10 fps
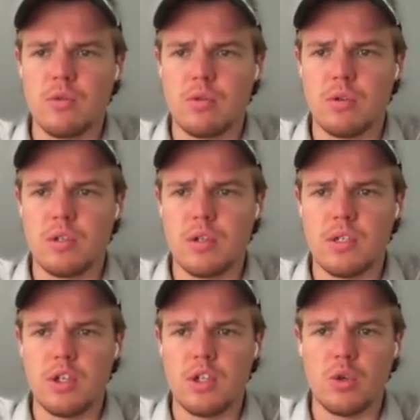So we're just gonna
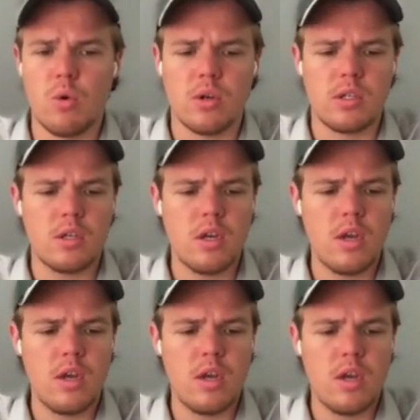say short,
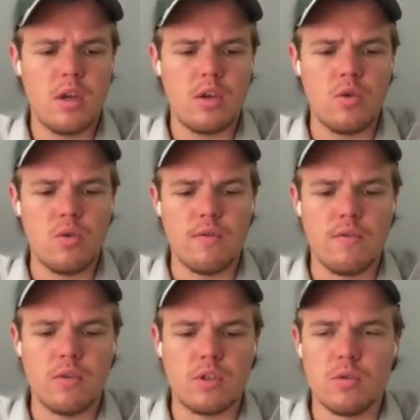
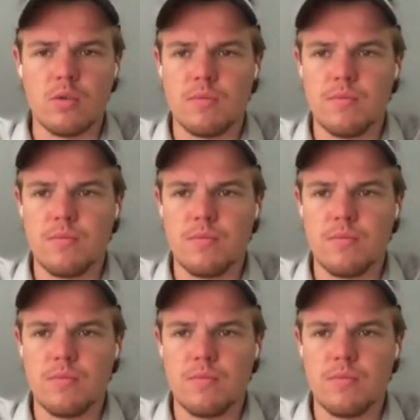universal.